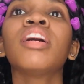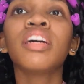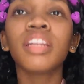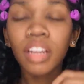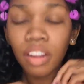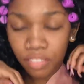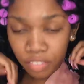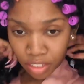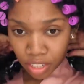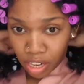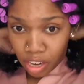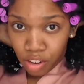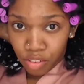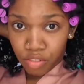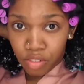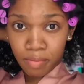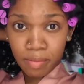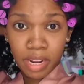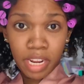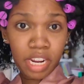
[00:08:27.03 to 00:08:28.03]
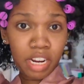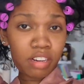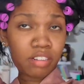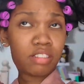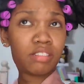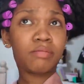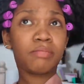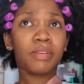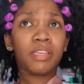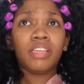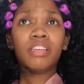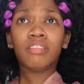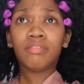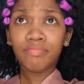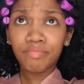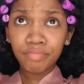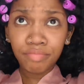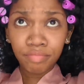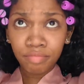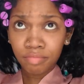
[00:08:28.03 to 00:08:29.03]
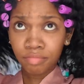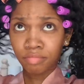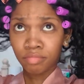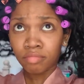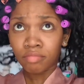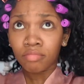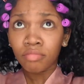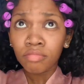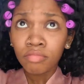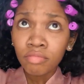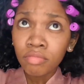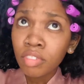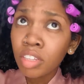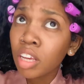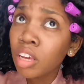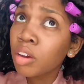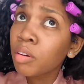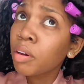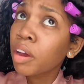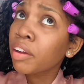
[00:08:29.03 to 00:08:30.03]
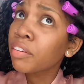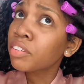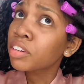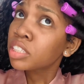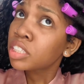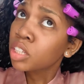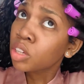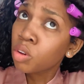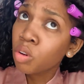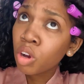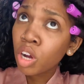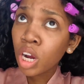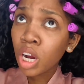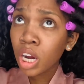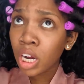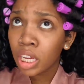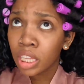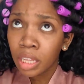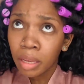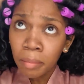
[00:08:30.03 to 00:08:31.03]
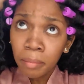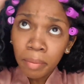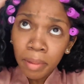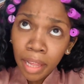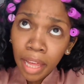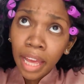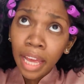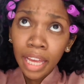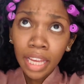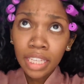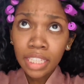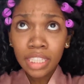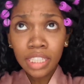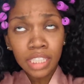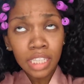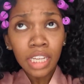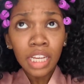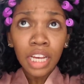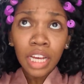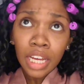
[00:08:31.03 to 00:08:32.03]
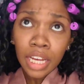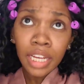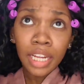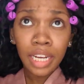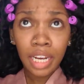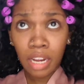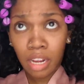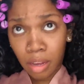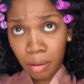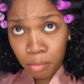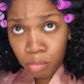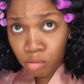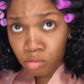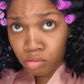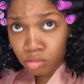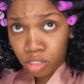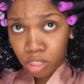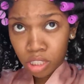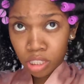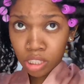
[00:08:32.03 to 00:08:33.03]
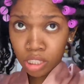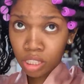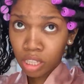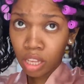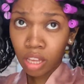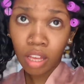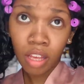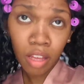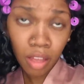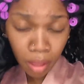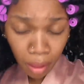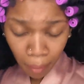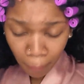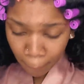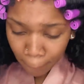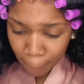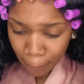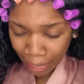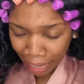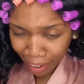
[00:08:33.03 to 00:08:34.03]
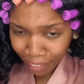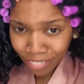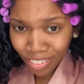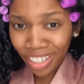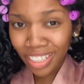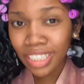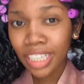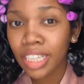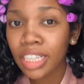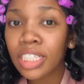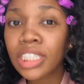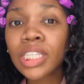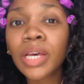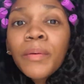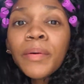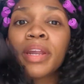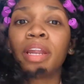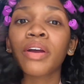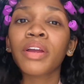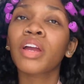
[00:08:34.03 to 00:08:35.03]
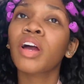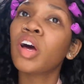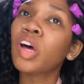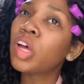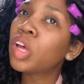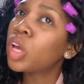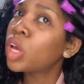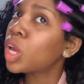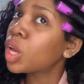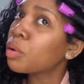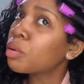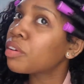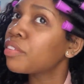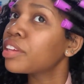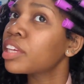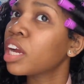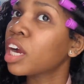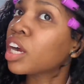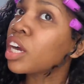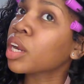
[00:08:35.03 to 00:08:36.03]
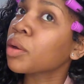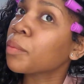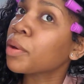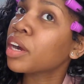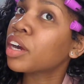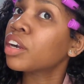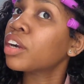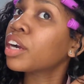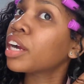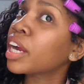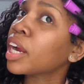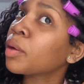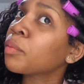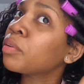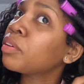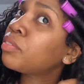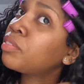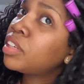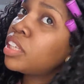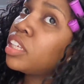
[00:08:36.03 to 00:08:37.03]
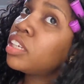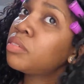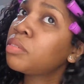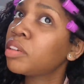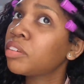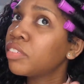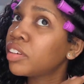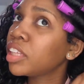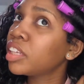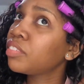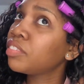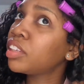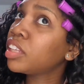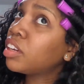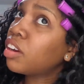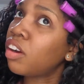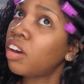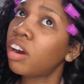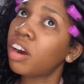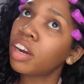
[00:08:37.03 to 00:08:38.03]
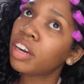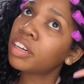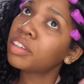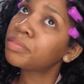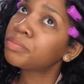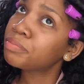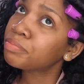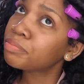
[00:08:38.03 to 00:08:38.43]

Never cared for my hair to be, oh, every single curl in place. Nah, books. But after I take the sewing out, y'all, we really are going to work on our hair. We really are.